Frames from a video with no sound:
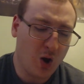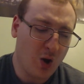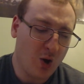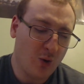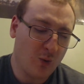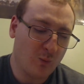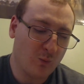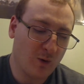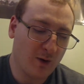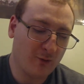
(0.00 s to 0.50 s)

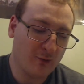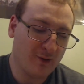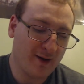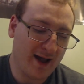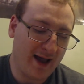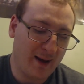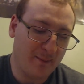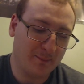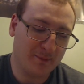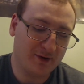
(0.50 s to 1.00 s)
What will
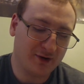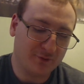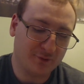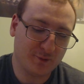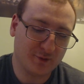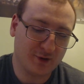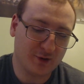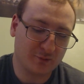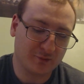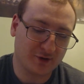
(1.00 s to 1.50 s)
happen if we
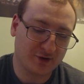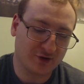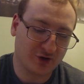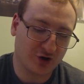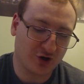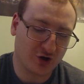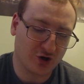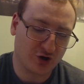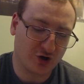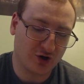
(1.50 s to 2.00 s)
don't
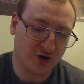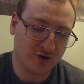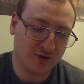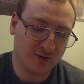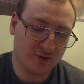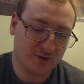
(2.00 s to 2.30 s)
return